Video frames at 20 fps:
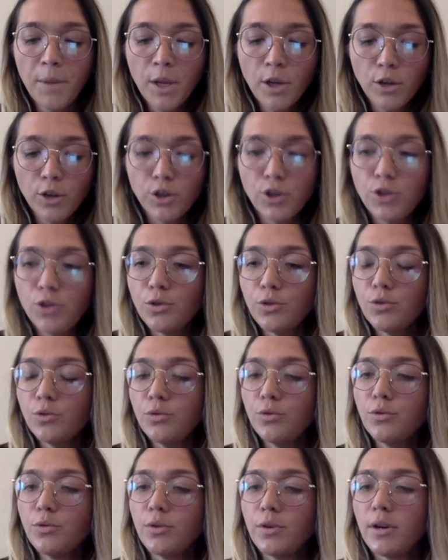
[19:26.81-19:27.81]
Could
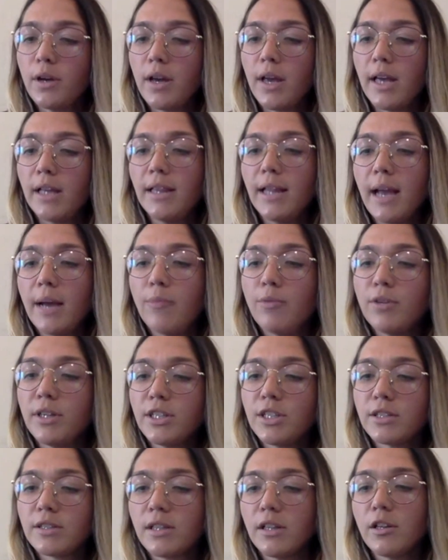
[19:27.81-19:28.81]
you elaborate
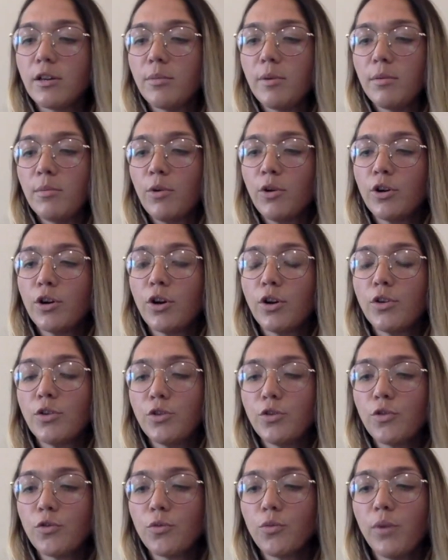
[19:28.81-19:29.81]
just a little bit more on
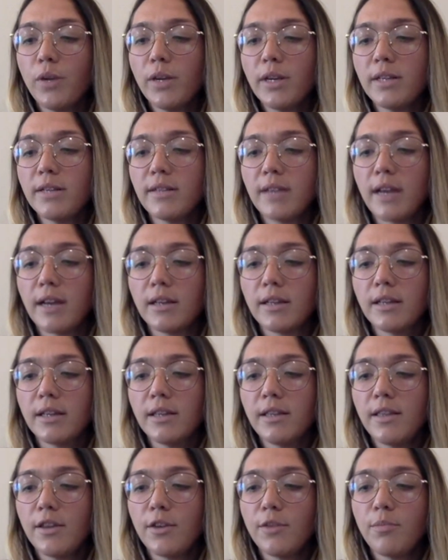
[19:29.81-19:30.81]
just what exactly
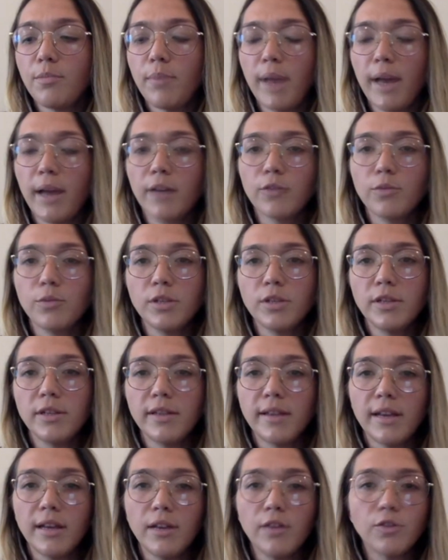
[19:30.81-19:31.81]
their pact would
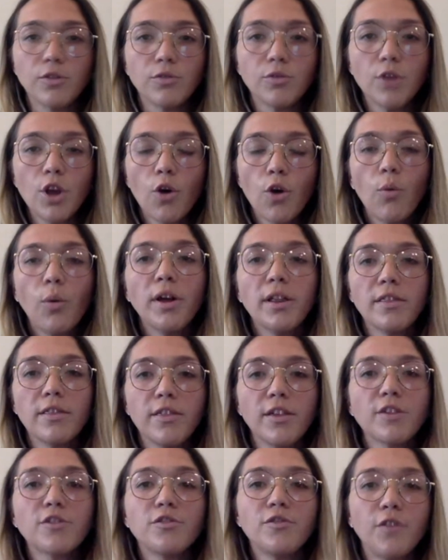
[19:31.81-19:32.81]
entail, or what
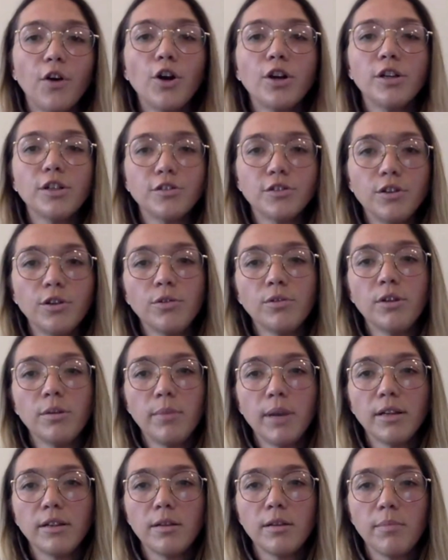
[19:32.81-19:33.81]
thus far is known
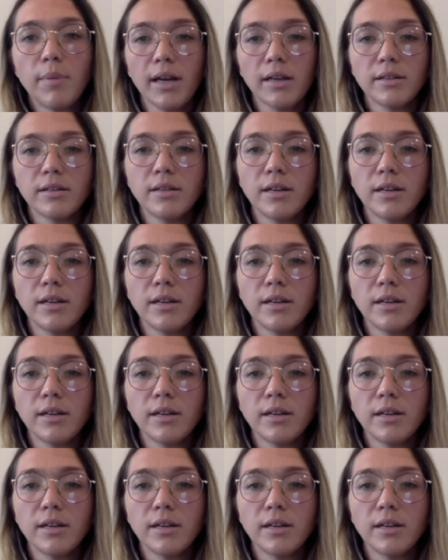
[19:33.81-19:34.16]
about the pact?